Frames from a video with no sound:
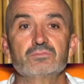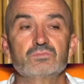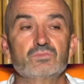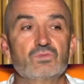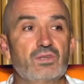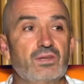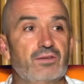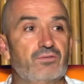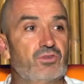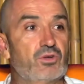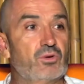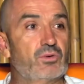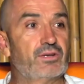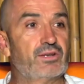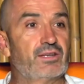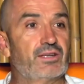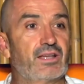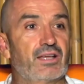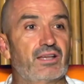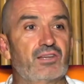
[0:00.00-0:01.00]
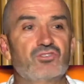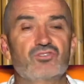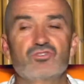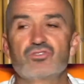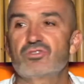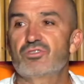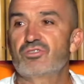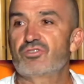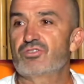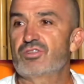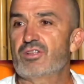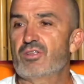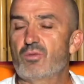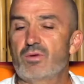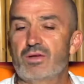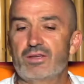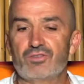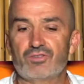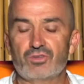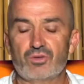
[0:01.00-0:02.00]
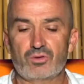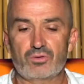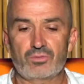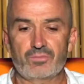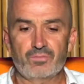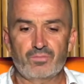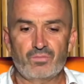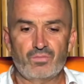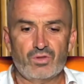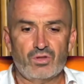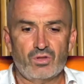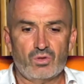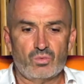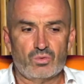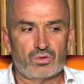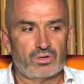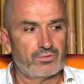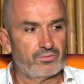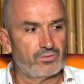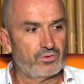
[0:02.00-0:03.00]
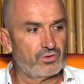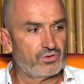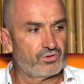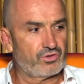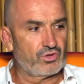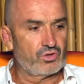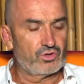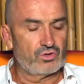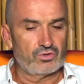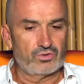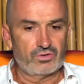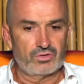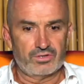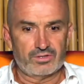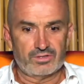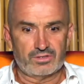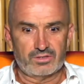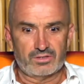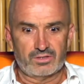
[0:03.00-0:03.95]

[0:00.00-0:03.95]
You have no indication that there's another way. So when I first heard that,